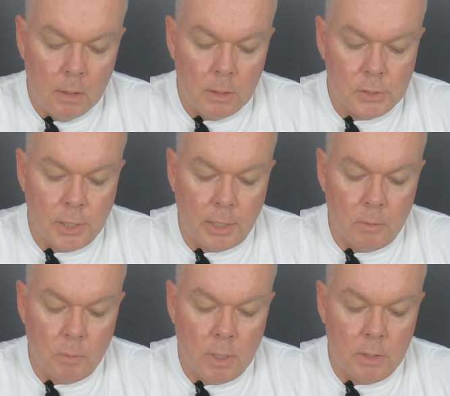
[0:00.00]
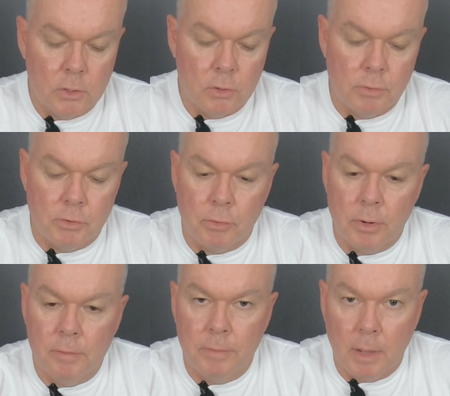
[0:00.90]
The second one, to
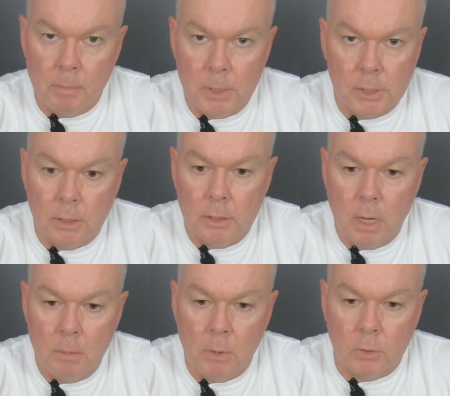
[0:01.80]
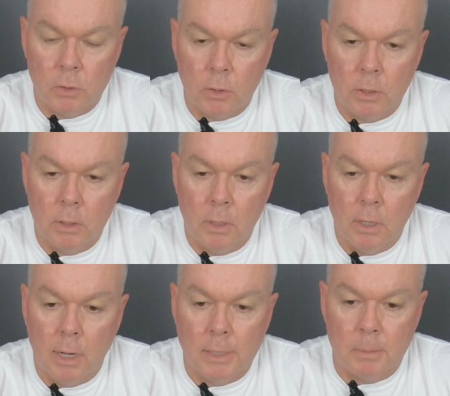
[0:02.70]
retrieve that missing 10mm socket,
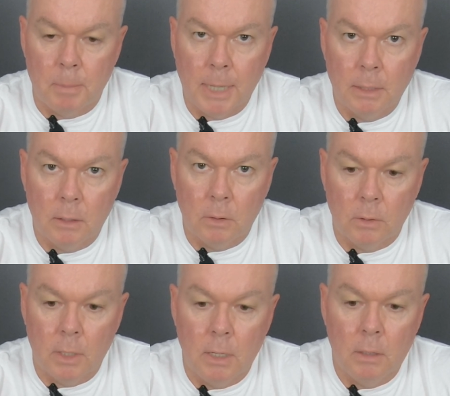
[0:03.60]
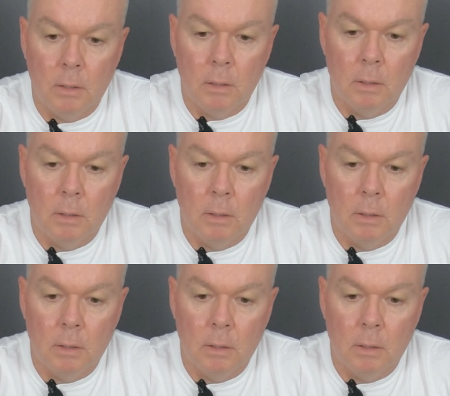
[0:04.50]
has a magnet on the end.